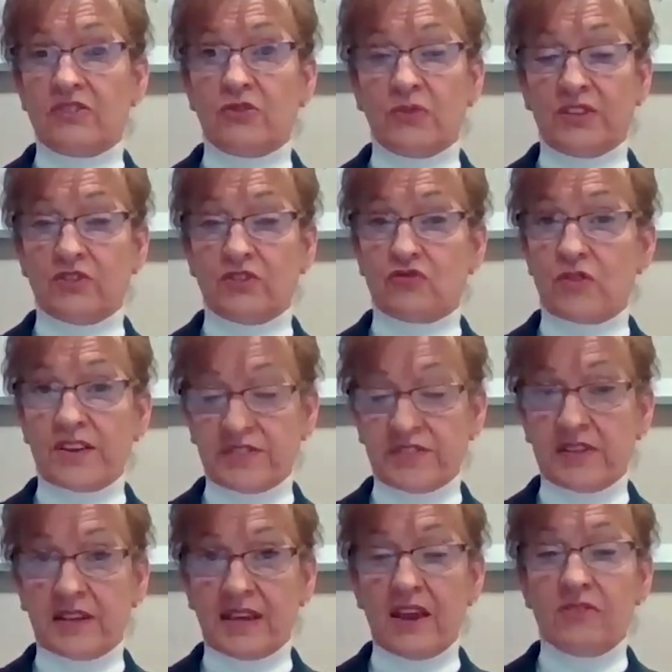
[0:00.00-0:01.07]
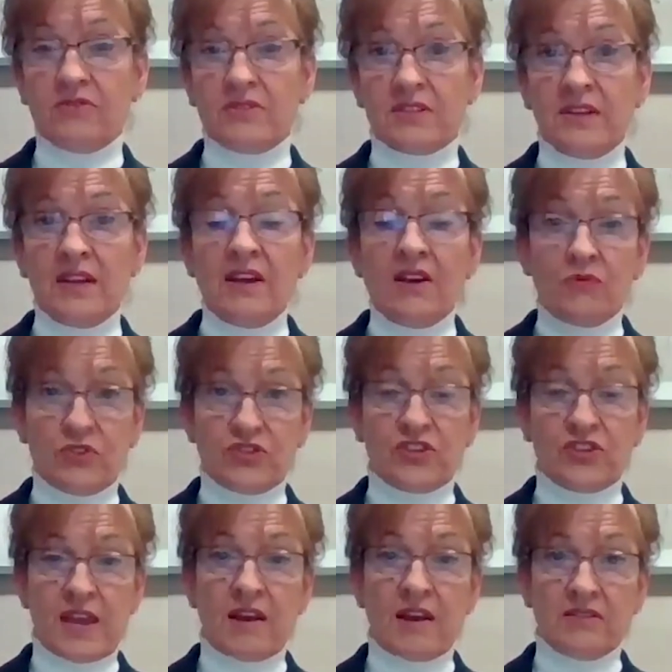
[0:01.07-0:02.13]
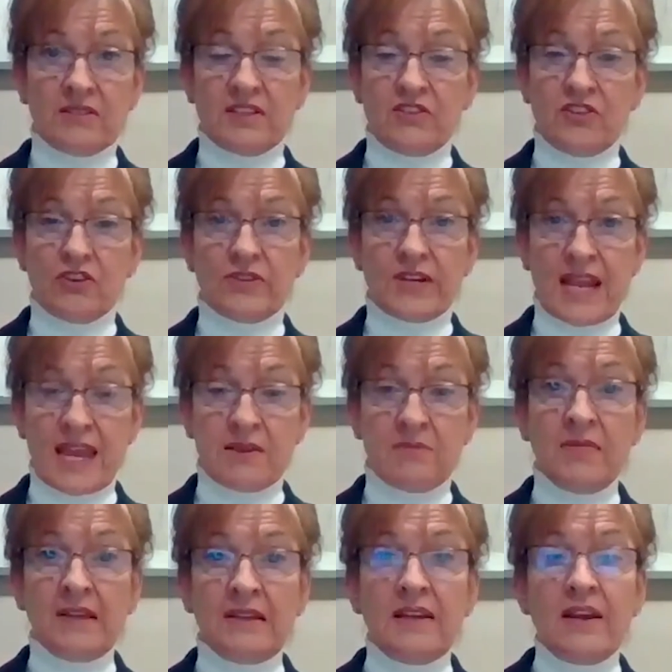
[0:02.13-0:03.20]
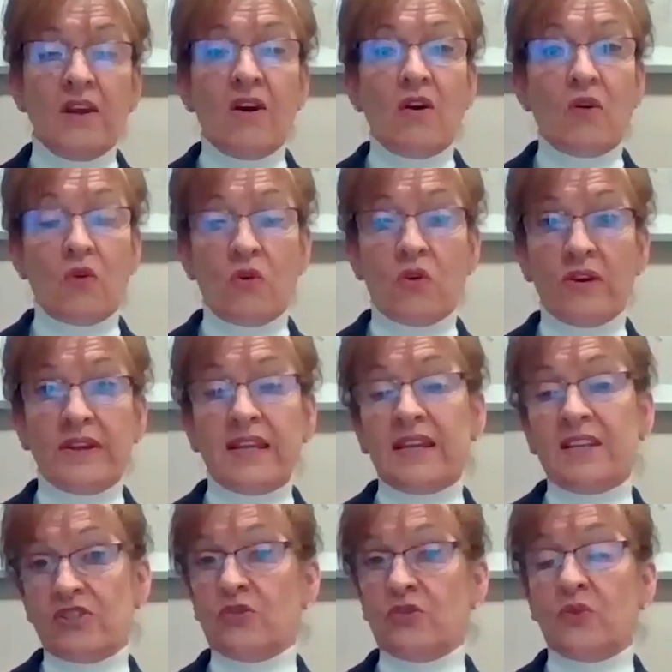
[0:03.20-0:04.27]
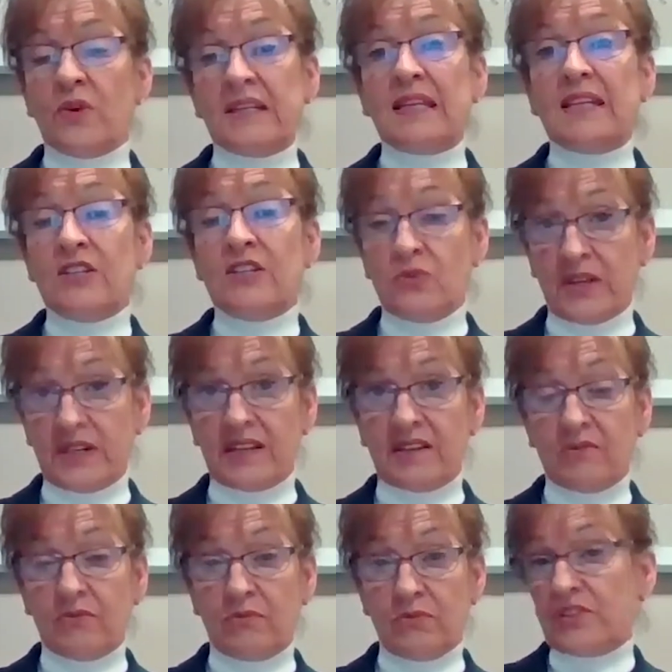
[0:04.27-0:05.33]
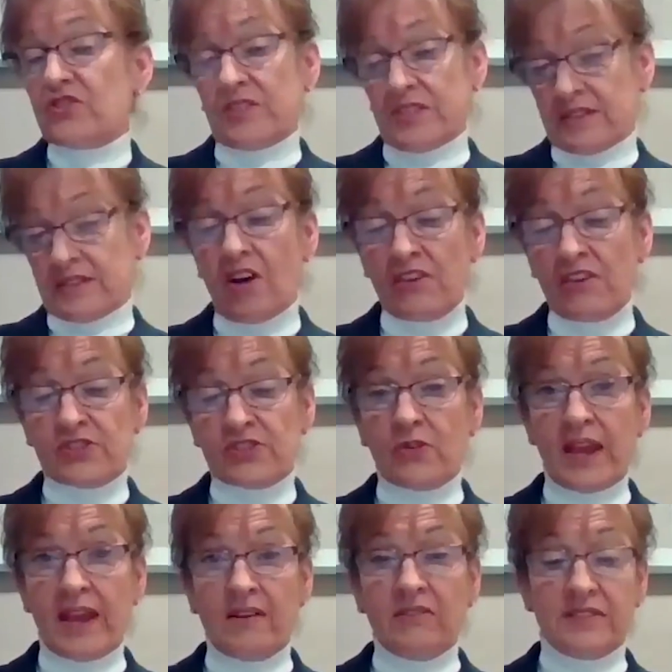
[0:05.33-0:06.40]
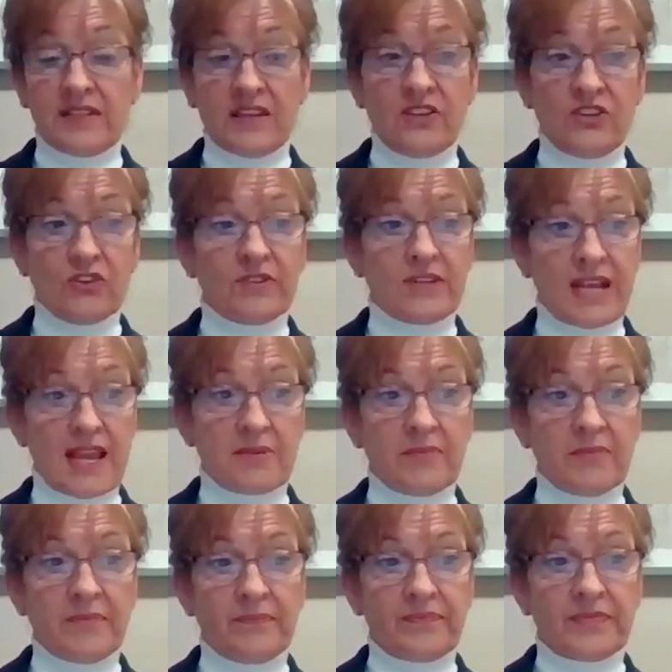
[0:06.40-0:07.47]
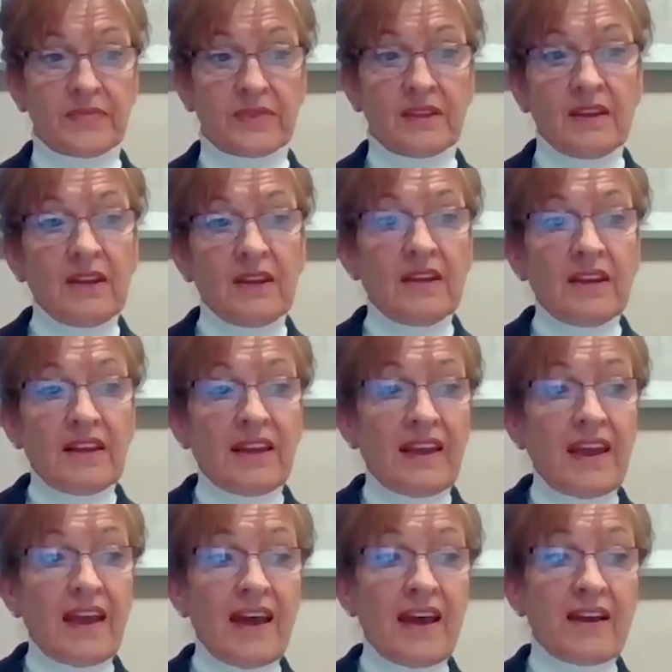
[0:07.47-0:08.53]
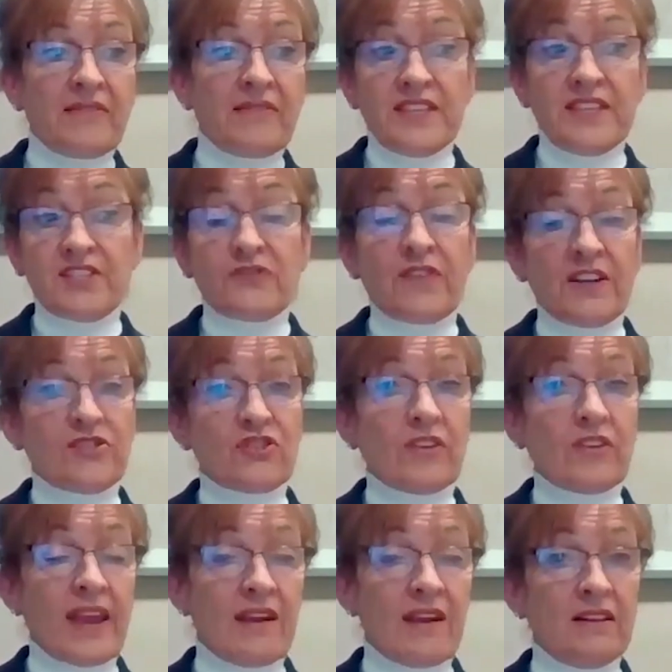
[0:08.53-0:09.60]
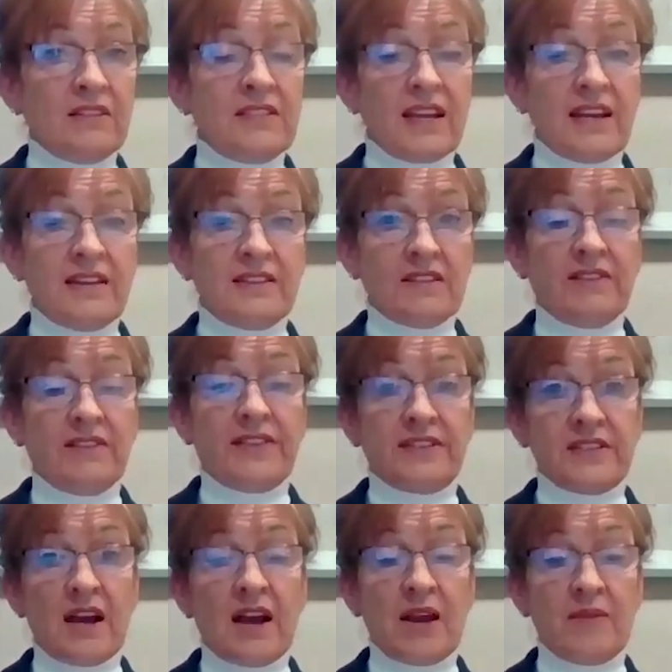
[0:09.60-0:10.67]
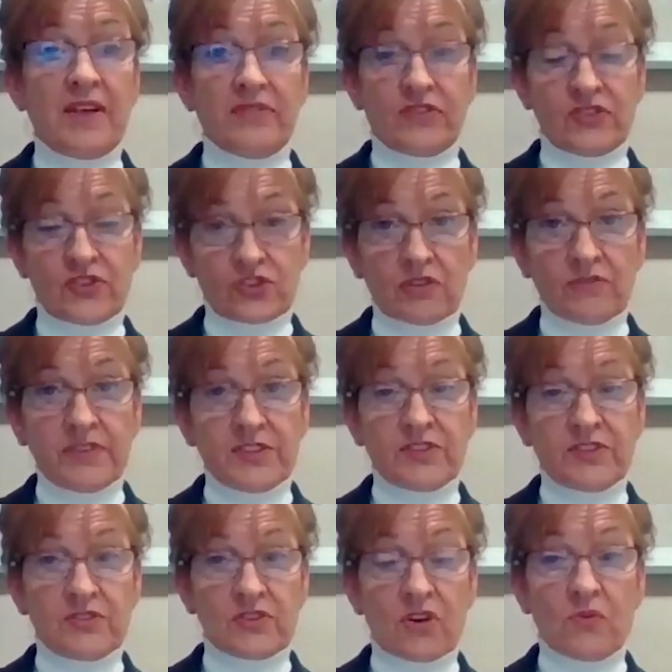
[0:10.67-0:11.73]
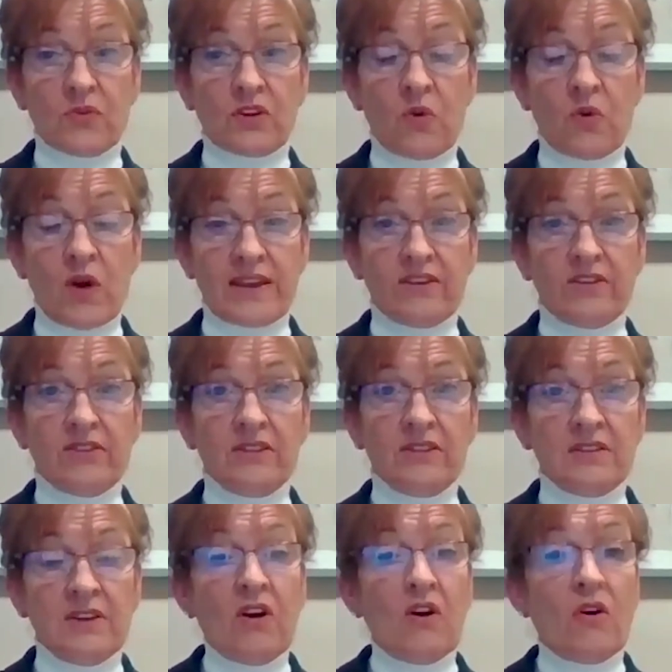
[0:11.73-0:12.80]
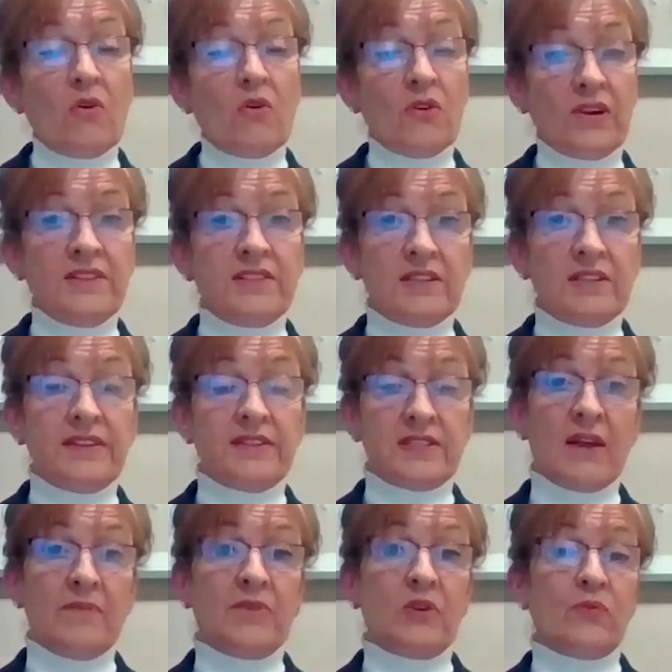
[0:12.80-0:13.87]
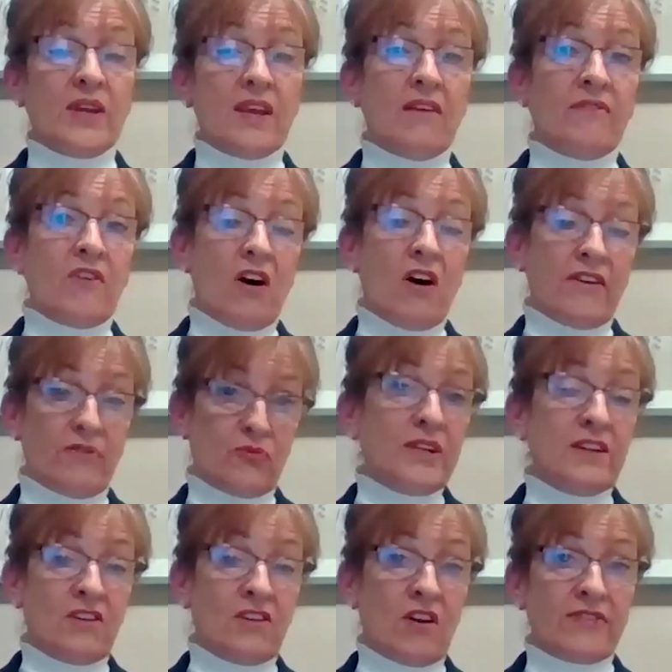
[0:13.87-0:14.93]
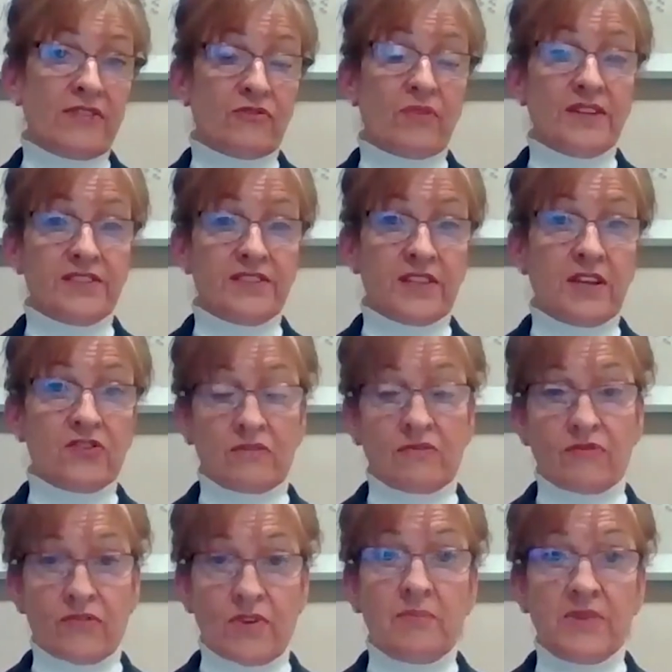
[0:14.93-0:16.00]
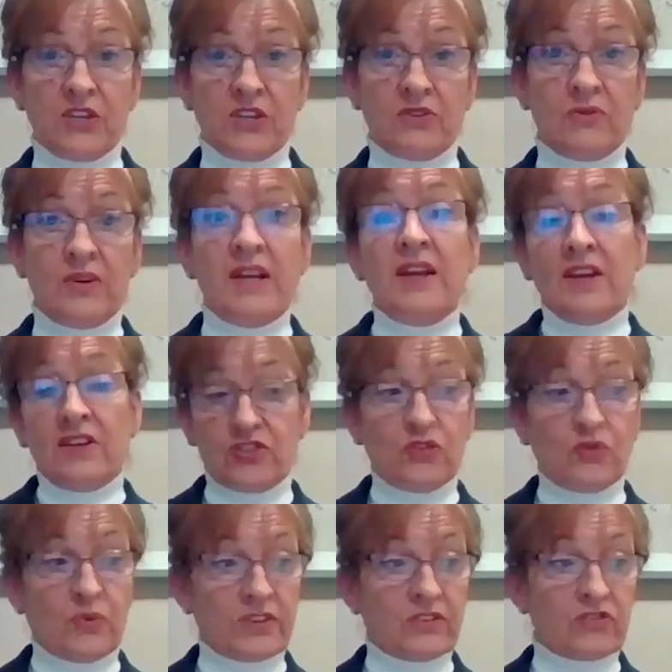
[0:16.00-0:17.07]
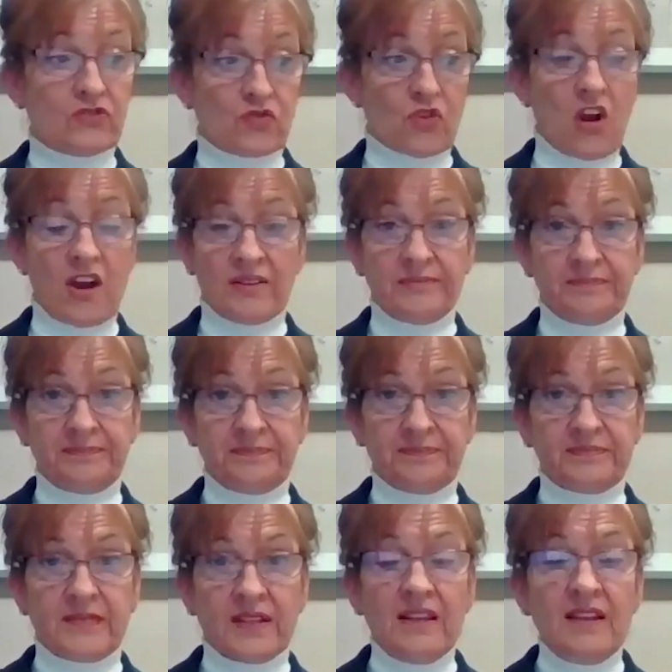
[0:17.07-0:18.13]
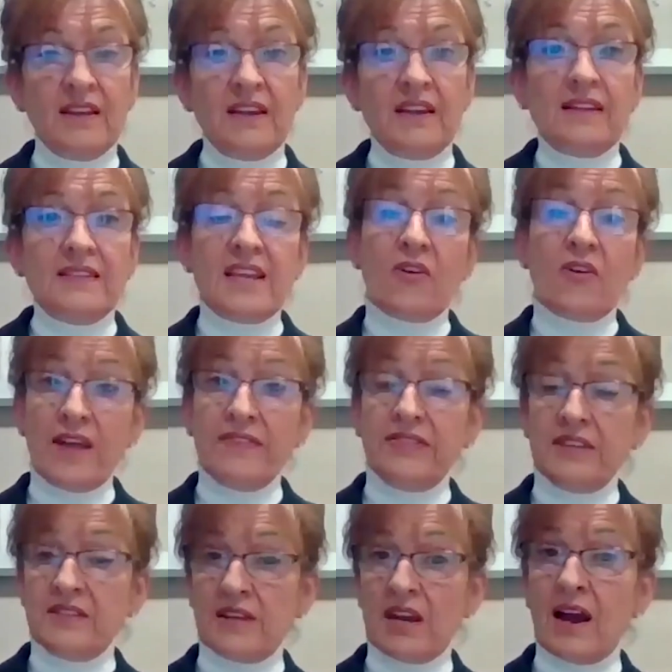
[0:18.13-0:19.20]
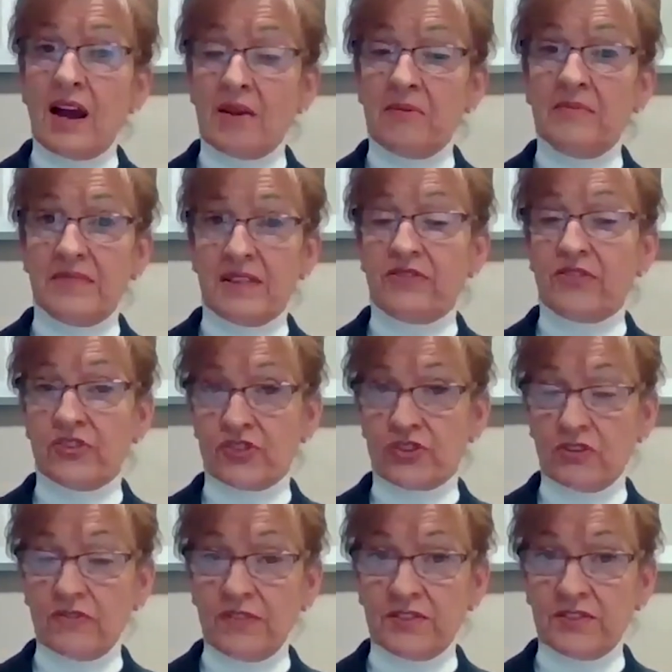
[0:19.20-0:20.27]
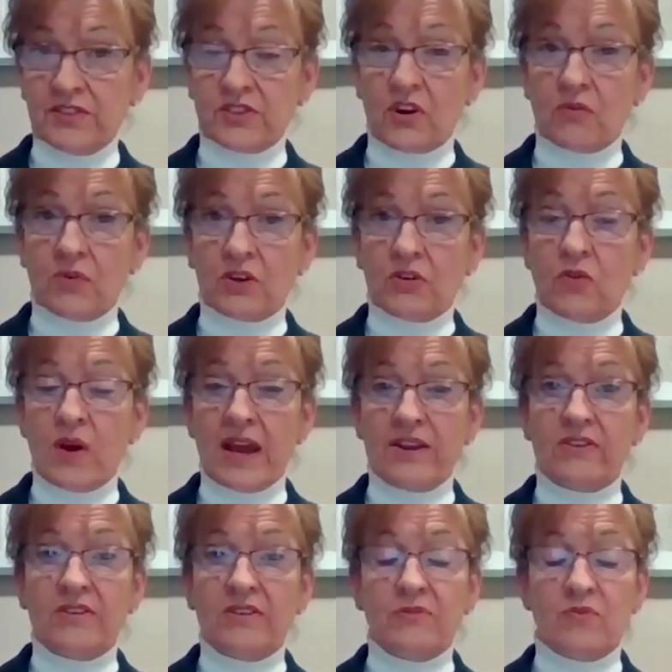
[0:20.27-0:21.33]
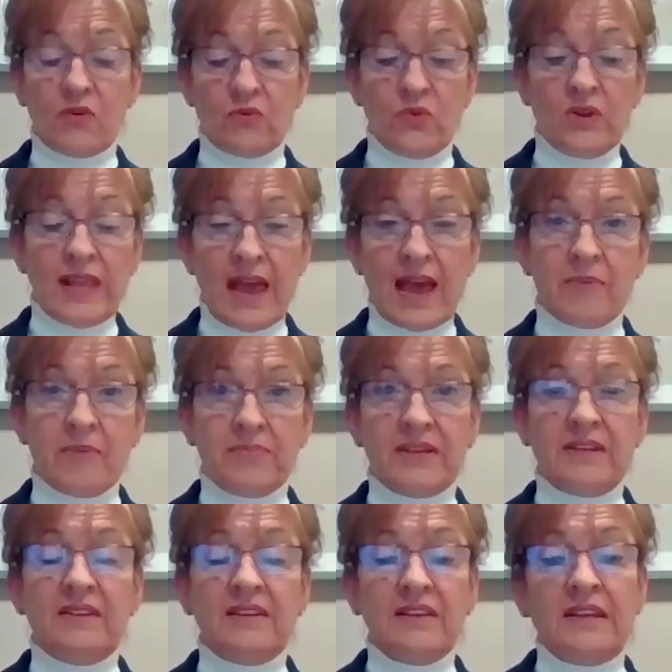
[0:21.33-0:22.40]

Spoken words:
a trust account, which is held in your name, or into an annuity, which is also held in your name. These funds are held until the time that the services are required, or until the time that we have written authorization from you to withdraw. Now, at the time that the services are required, what will happen?